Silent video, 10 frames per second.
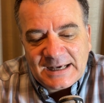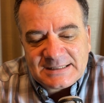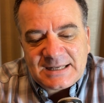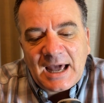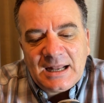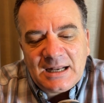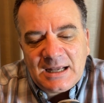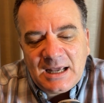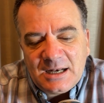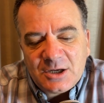excited
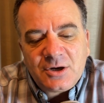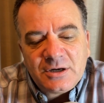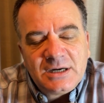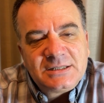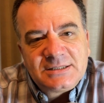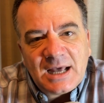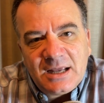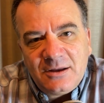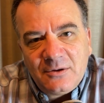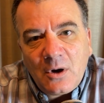and encouraged that
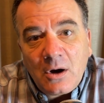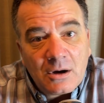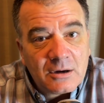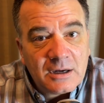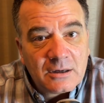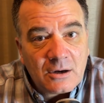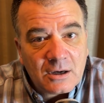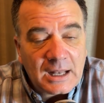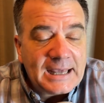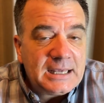you all
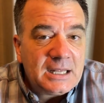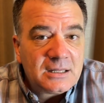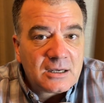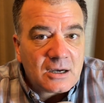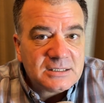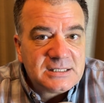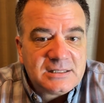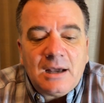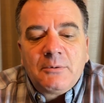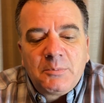are liking the
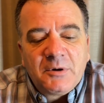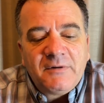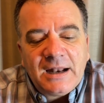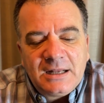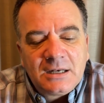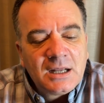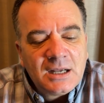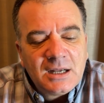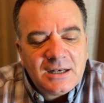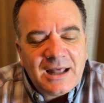content that we're providing.
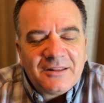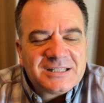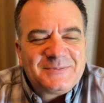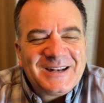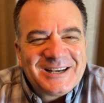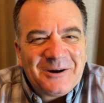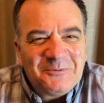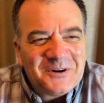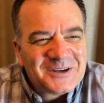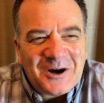Now, there's been a
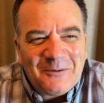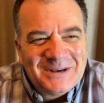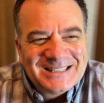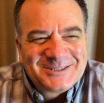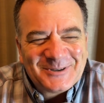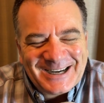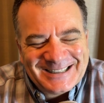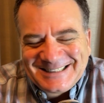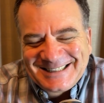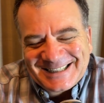couple of comments where
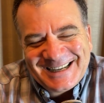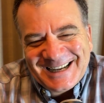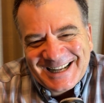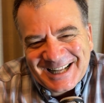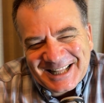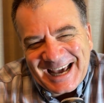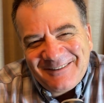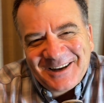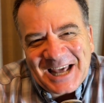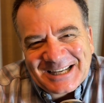they
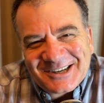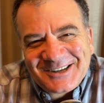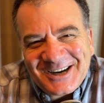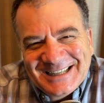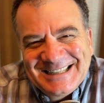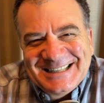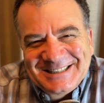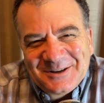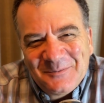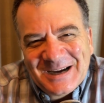haven't liked our content
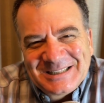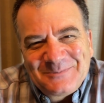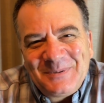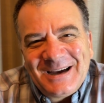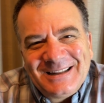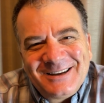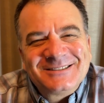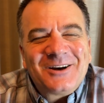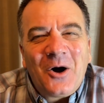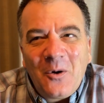so much, but
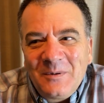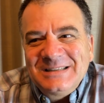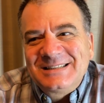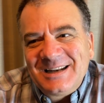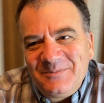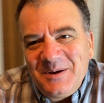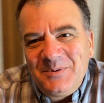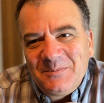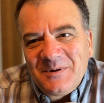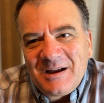there's always going to be
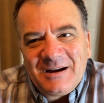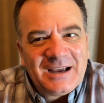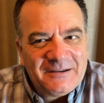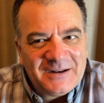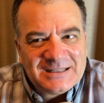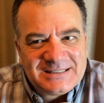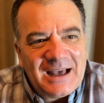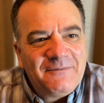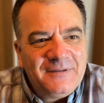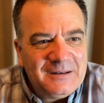people that are giving us
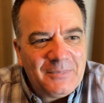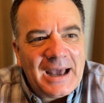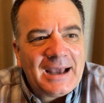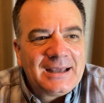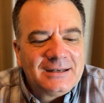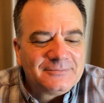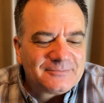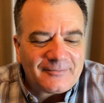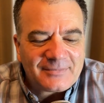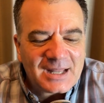that feedback, and
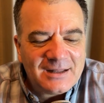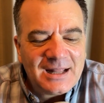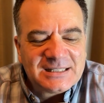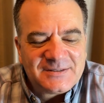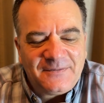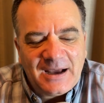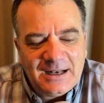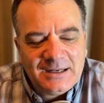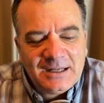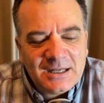that's fine.